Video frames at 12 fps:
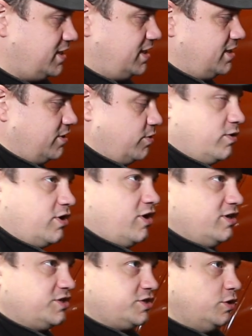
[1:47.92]
you know, you wouldn't
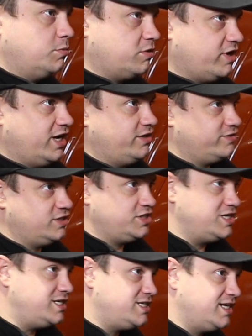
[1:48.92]
call this an upgrade for the
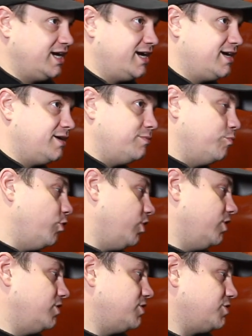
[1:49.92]
GTR,
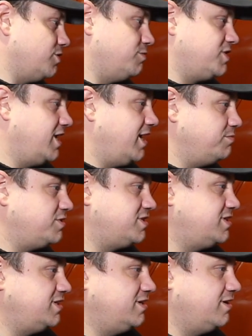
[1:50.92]
but no.
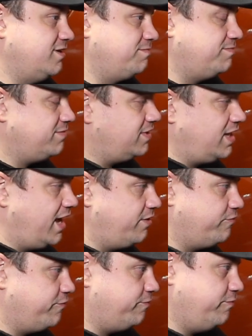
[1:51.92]
Sometimes, you know,
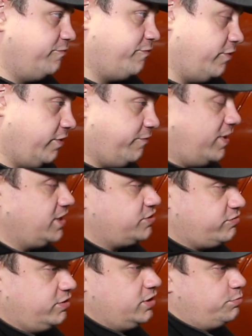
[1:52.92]
like for a
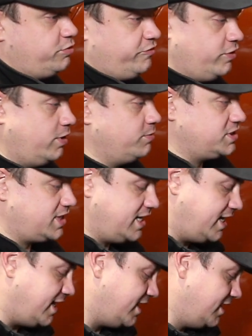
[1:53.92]
fast road performance
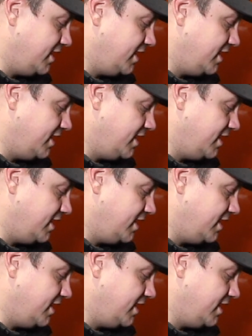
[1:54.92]
car,